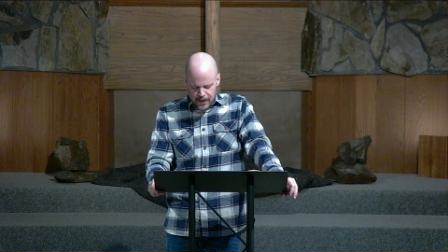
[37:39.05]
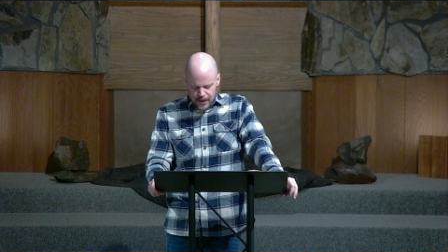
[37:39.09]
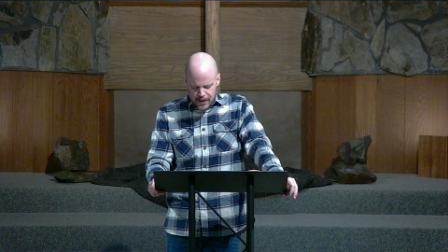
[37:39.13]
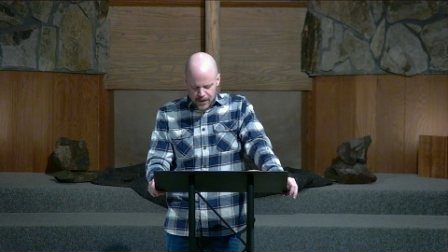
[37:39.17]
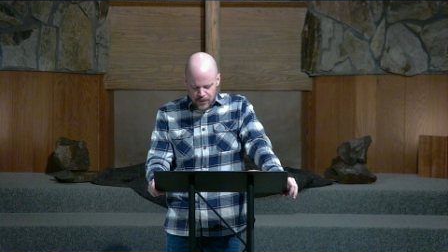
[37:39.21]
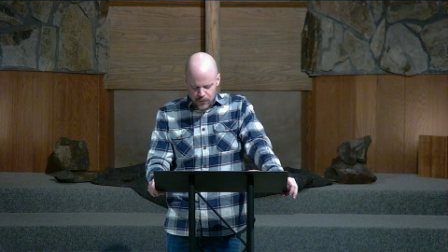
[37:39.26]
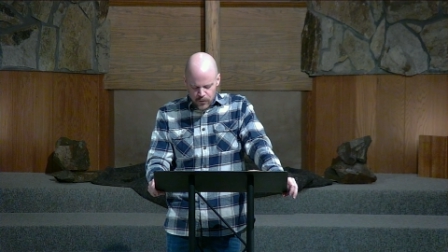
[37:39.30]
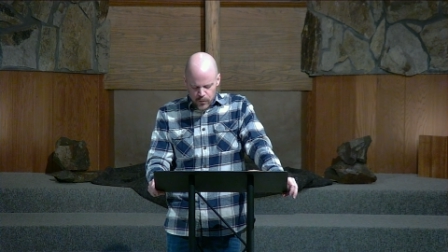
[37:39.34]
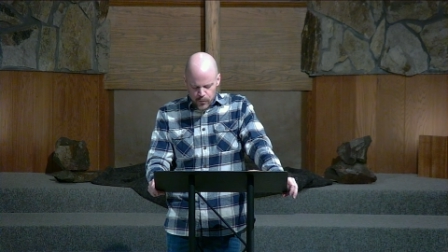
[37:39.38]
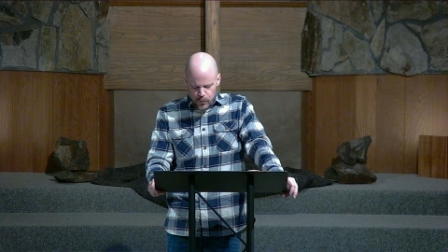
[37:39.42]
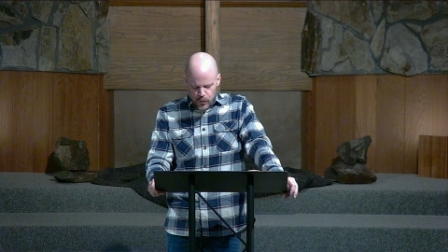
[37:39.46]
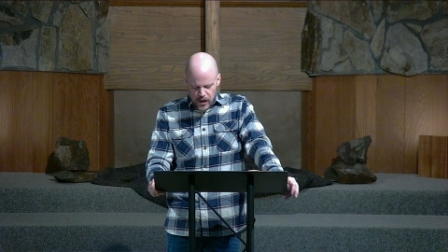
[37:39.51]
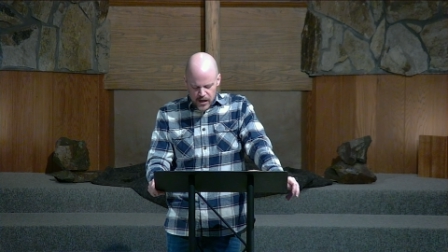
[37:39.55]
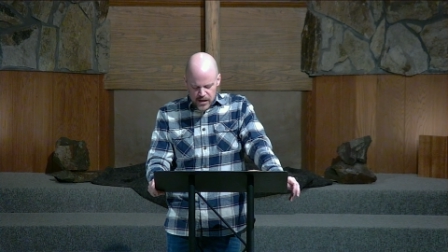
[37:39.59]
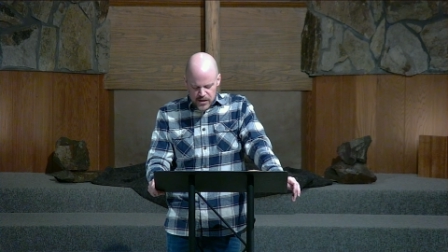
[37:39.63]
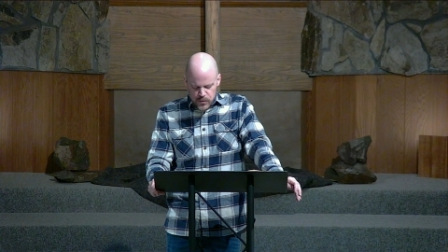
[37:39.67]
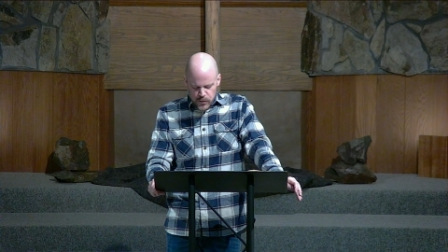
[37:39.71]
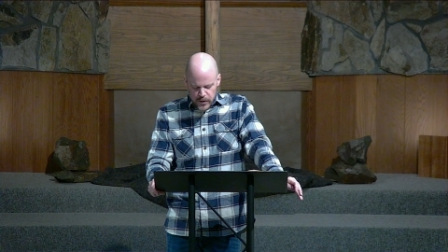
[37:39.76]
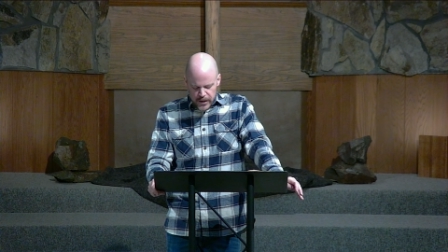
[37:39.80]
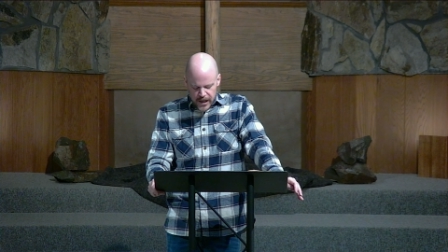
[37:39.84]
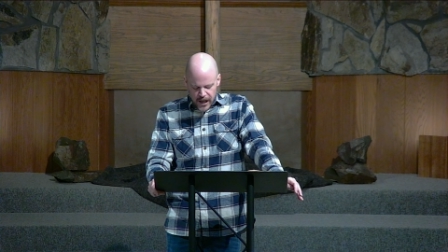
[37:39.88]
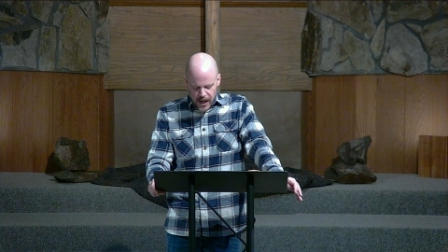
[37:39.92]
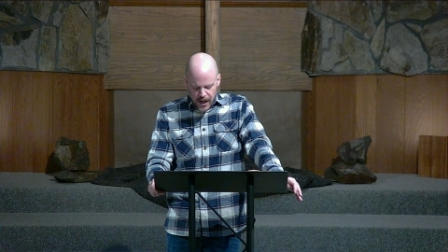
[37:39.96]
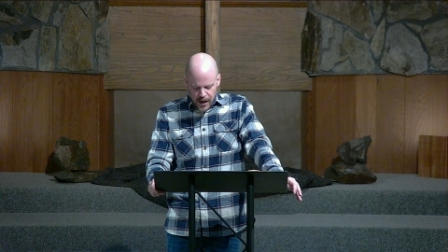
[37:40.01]
We pray as
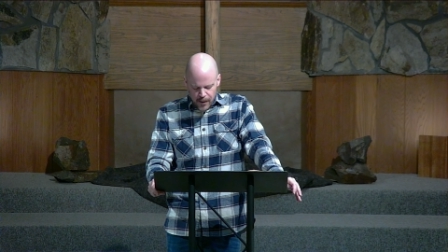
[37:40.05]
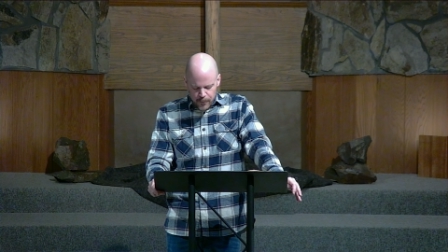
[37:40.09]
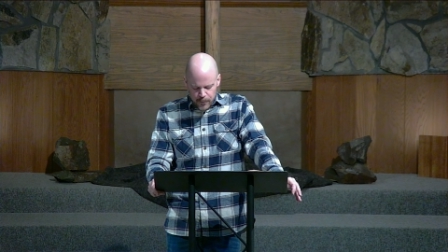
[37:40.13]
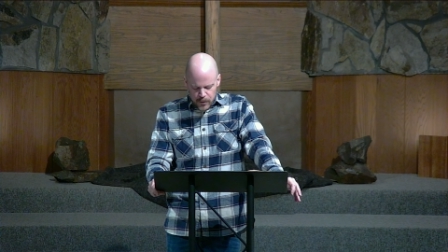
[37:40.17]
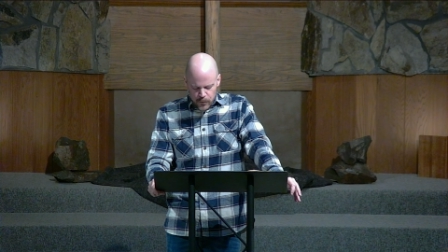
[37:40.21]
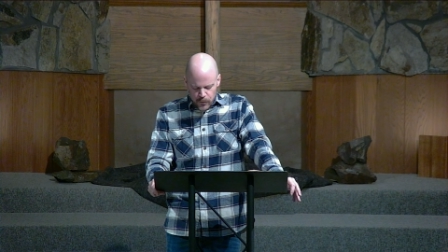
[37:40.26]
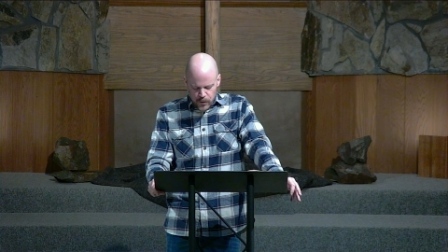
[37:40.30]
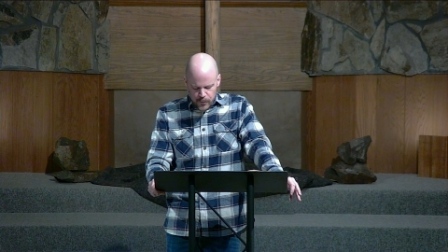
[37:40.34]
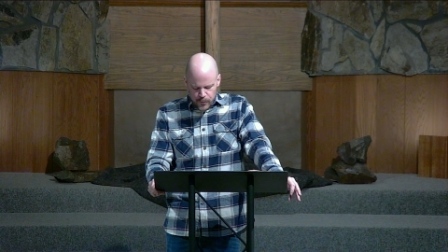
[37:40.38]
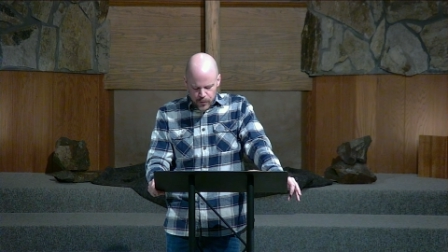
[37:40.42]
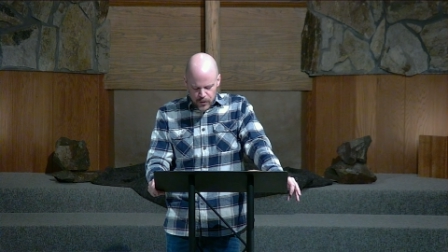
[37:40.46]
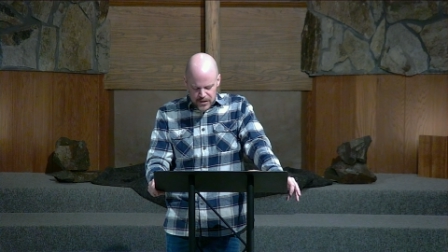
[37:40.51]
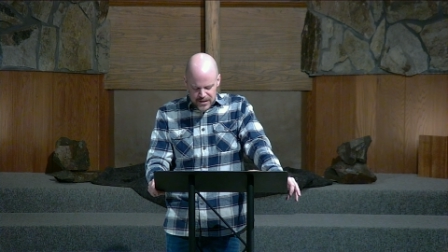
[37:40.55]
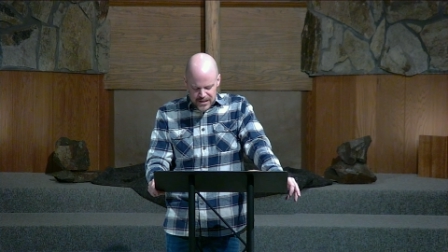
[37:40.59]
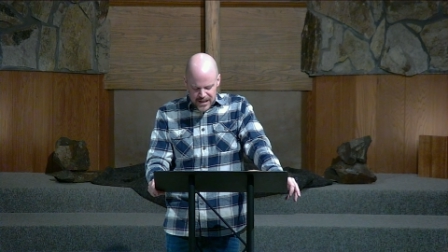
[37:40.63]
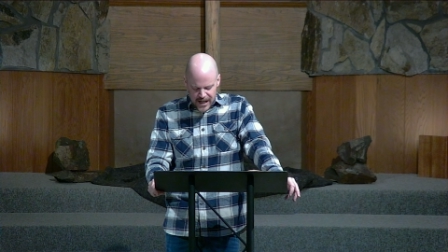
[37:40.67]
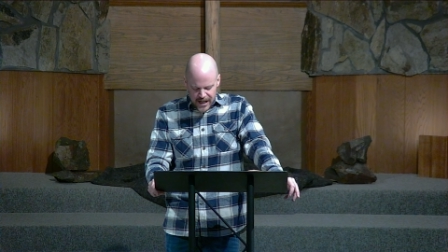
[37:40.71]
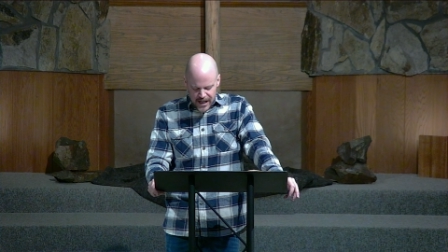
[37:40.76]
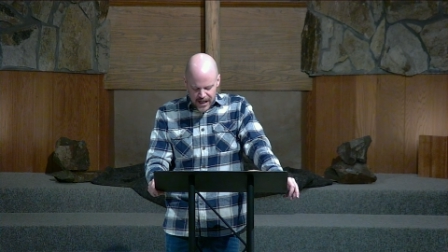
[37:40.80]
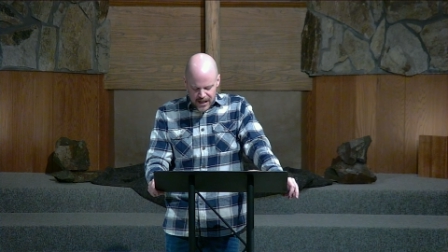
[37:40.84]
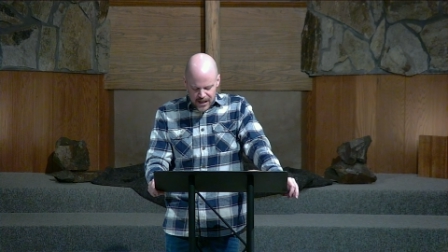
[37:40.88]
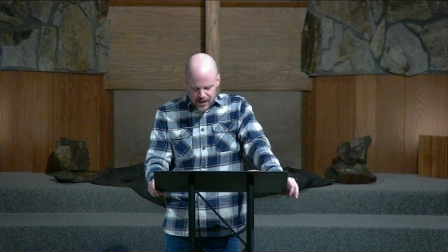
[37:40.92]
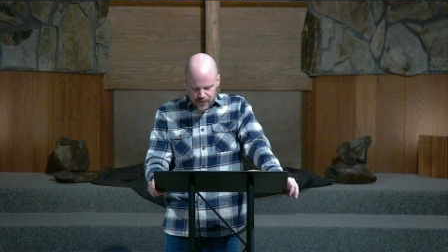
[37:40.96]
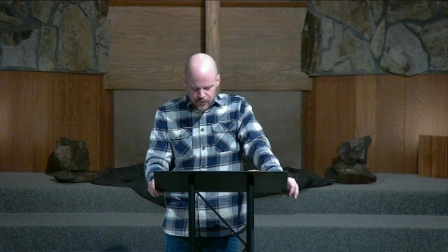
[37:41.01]
we come and we
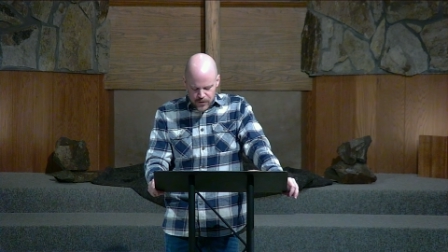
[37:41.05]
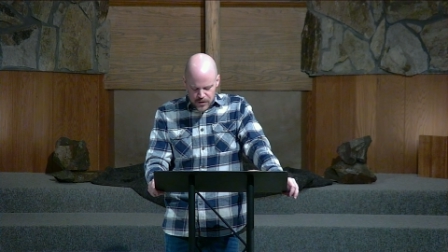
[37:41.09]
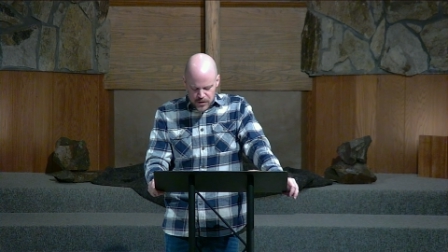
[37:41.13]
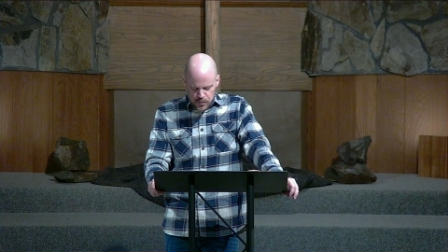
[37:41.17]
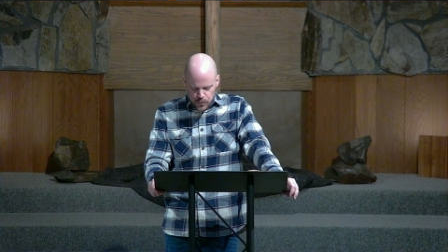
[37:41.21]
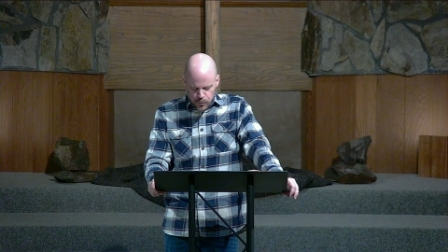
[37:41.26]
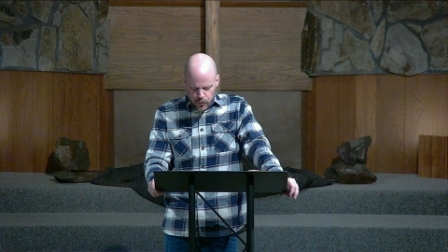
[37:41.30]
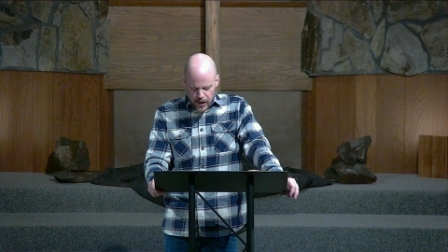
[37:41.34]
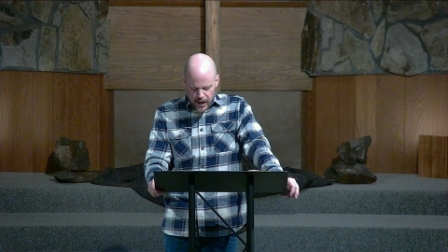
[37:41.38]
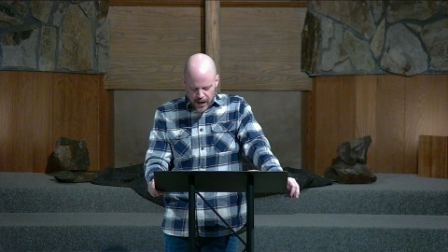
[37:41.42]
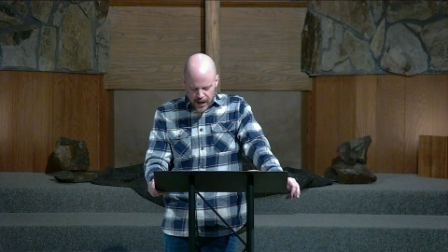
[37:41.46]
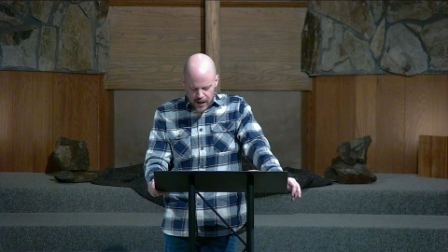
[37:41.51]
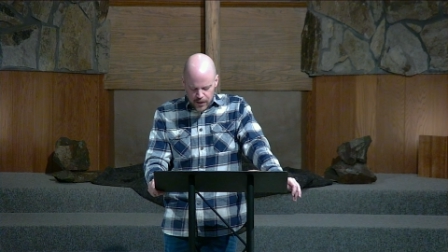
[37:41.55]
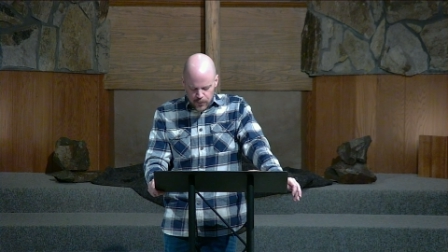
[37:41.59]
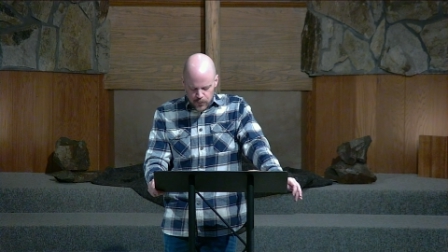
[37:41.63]
partake of this bread,